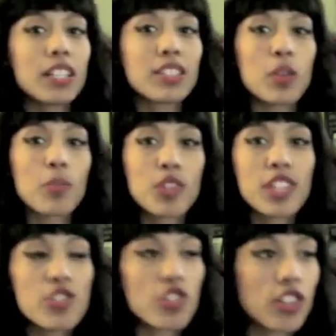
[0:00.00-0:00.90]
so I'm pretty
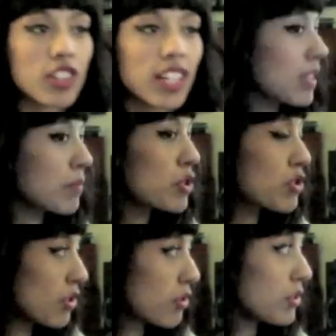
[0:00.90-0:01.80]
sure that
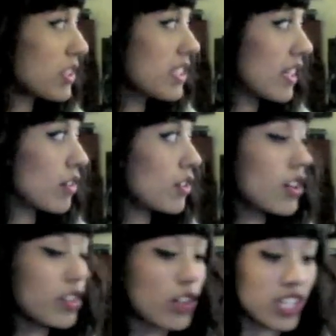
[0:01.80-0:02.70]
Michonne and Daryl are
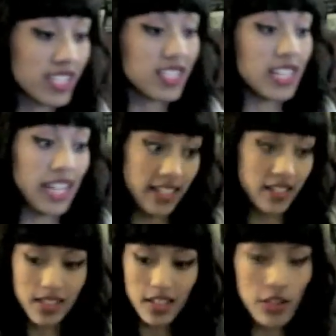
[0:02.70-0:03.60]
not dead.
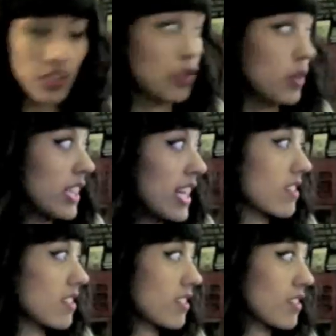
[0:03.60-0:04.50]
They're just doing
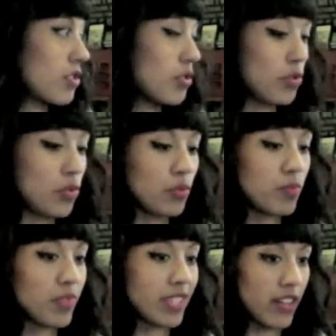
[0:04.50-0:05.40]
that to
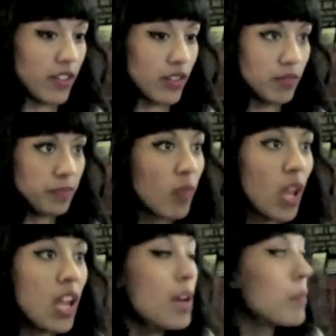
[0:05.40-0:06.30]
scare them.
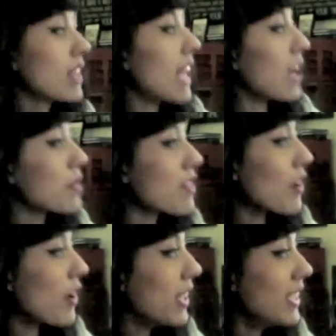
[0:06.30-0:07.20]
But that was
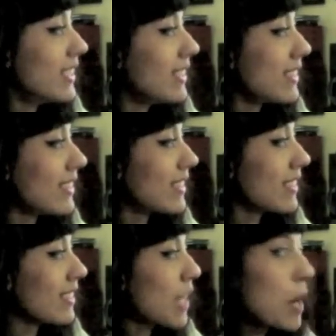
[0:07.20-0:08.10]
not
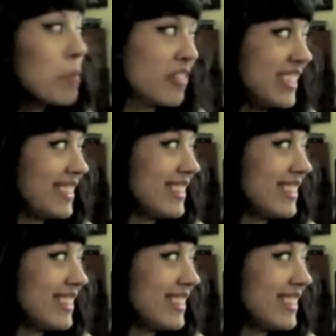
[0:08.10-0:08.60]
comfy.